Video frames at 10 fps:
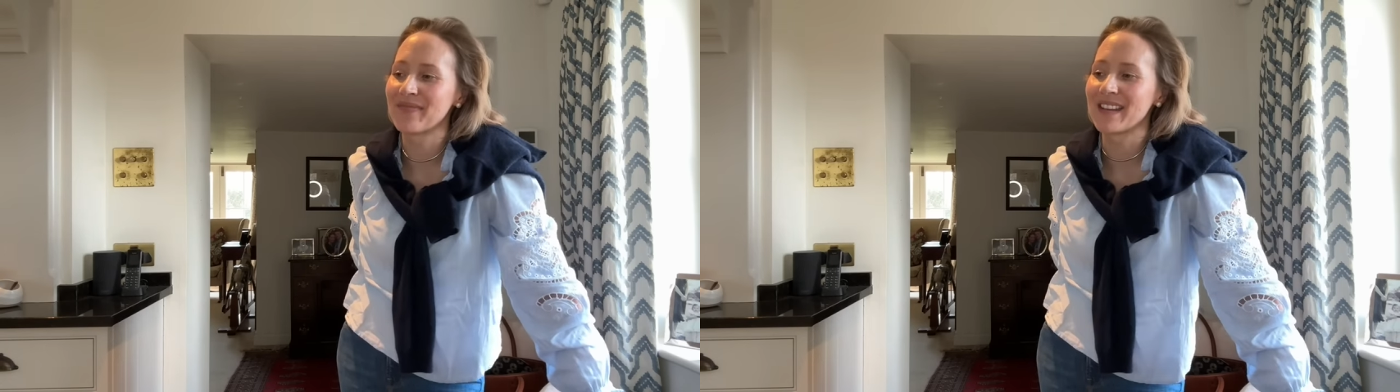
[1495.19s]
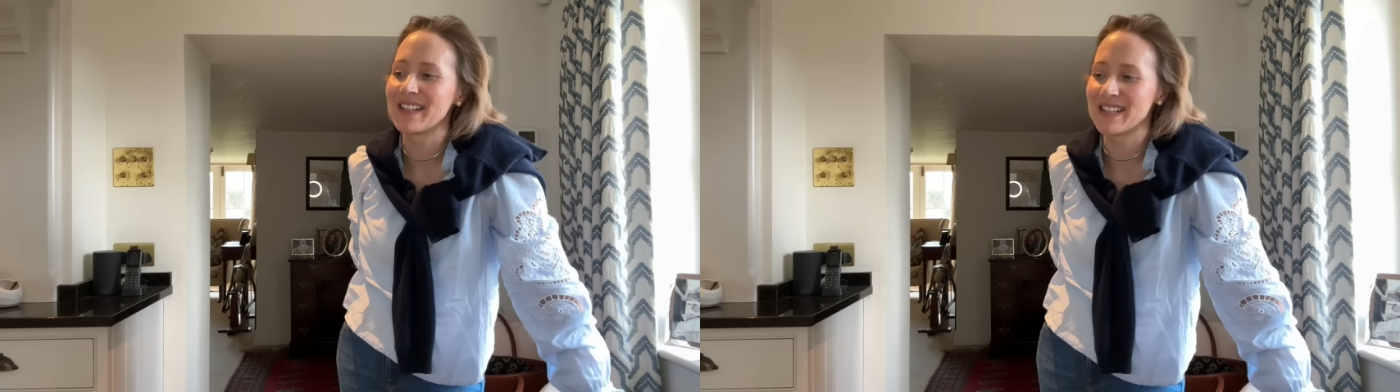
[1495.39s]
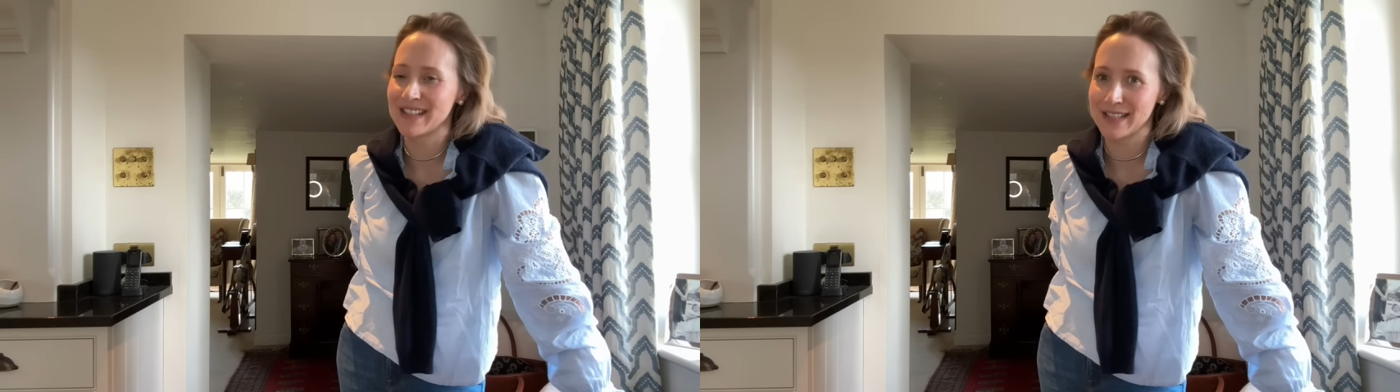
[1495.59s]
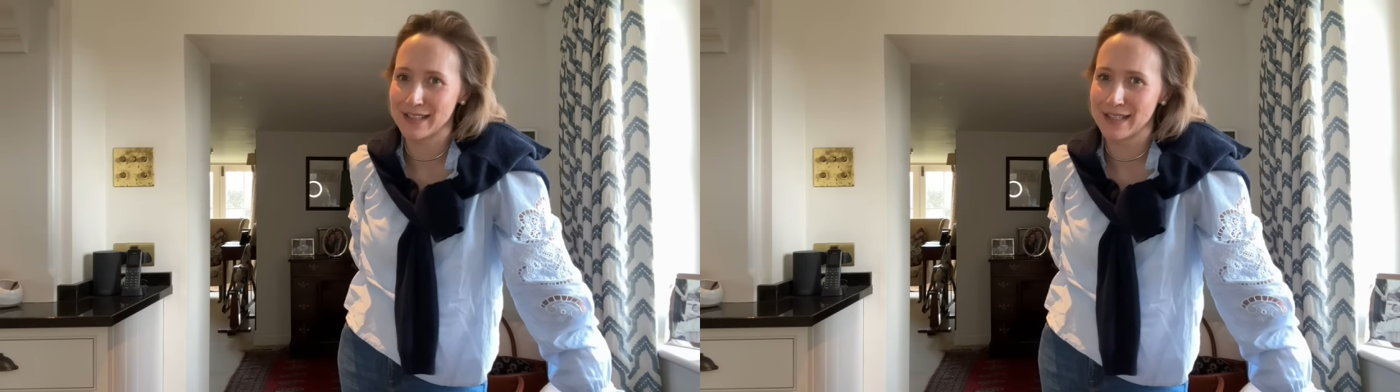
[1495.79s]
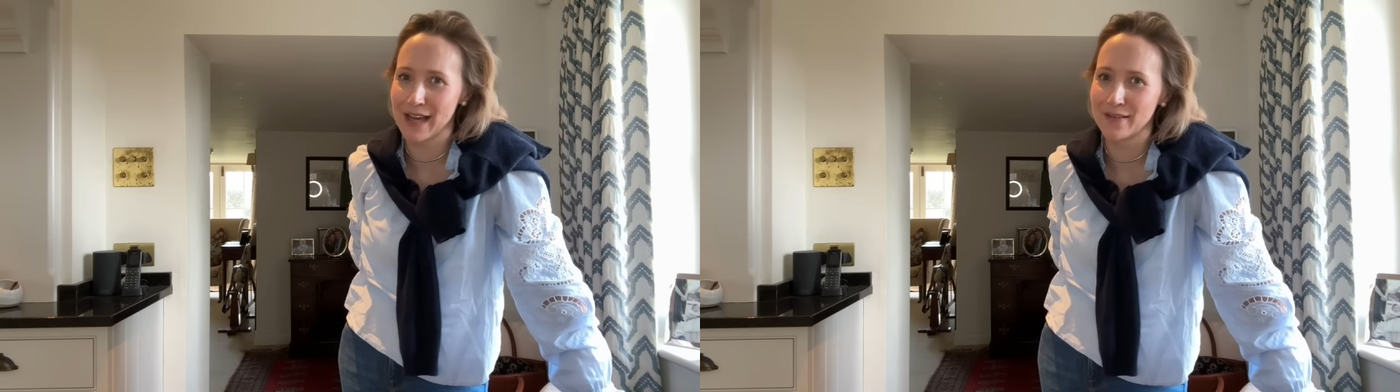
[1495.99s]
I need to sit
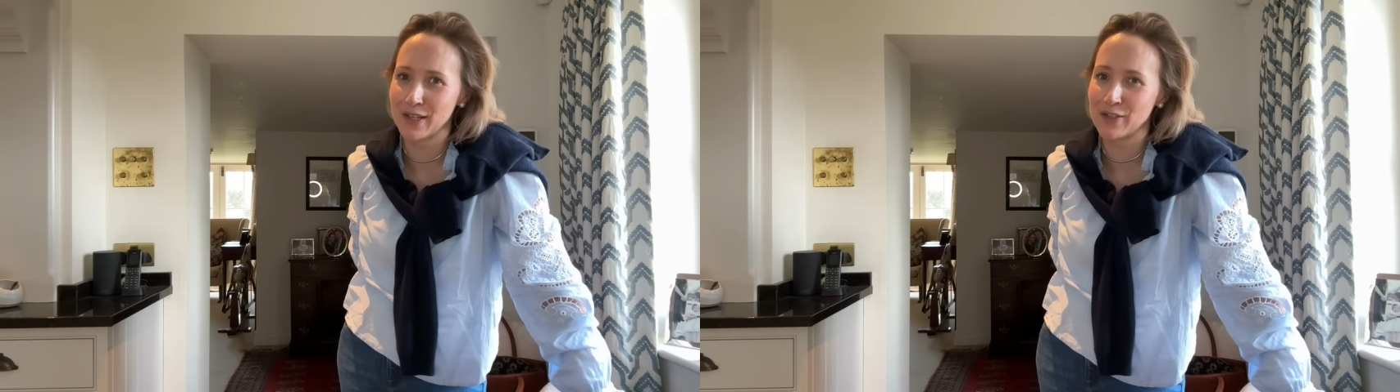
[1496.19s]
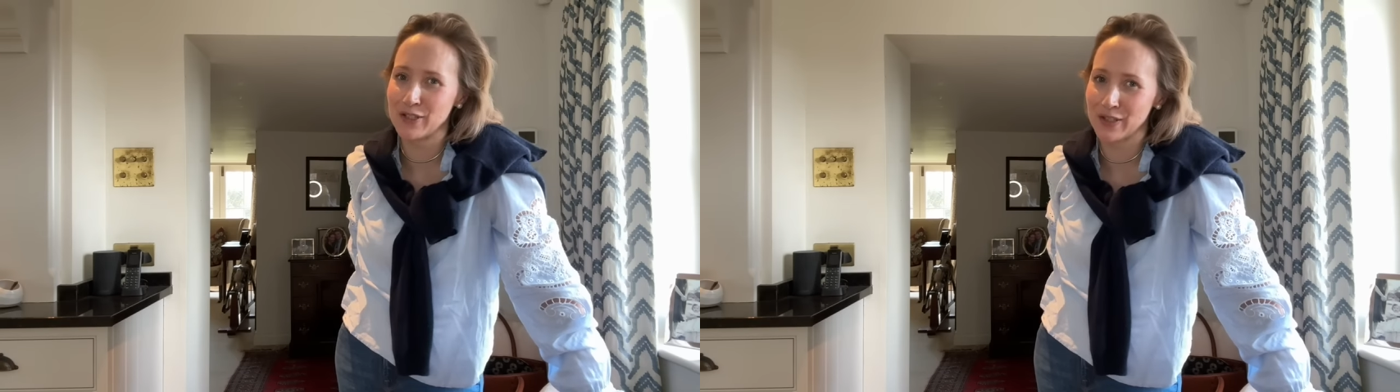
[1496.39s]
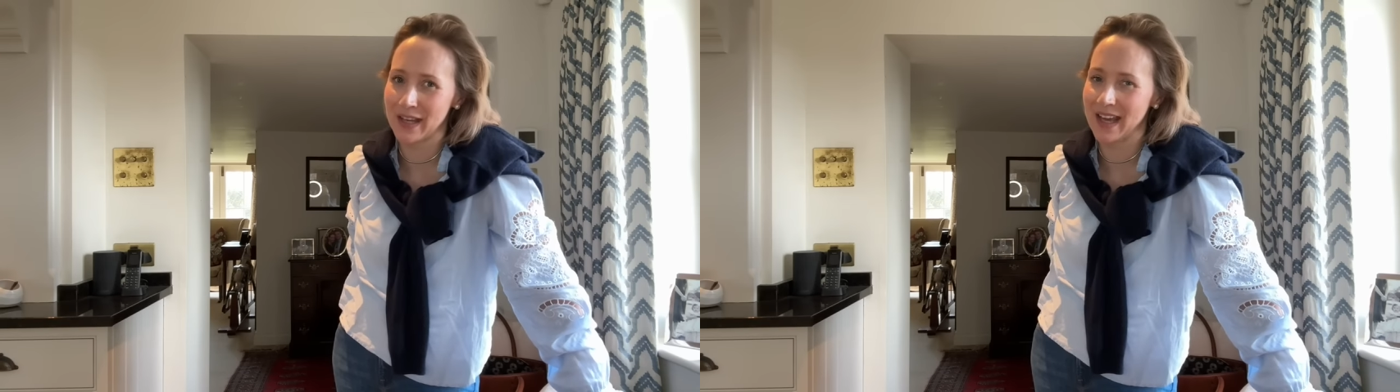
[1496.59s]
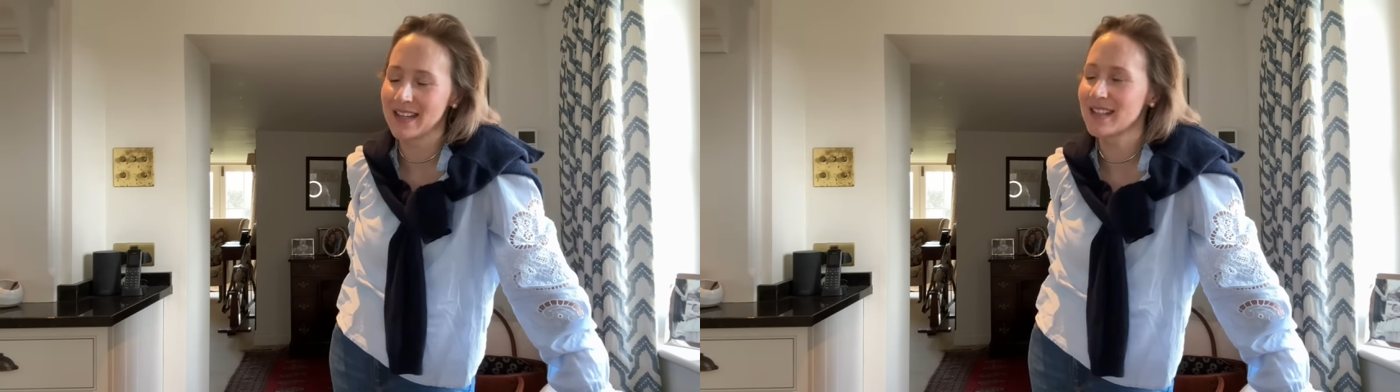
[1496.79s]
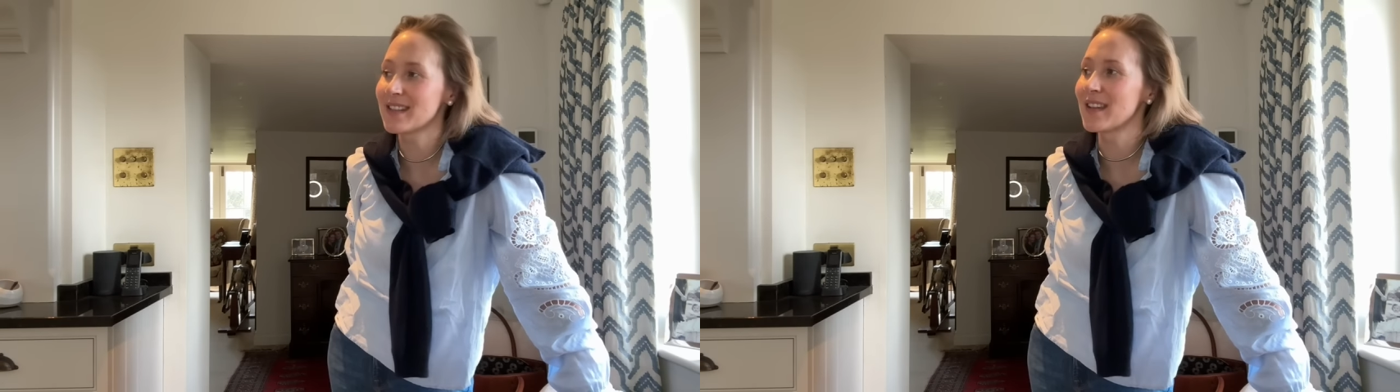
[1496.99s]
down and do that.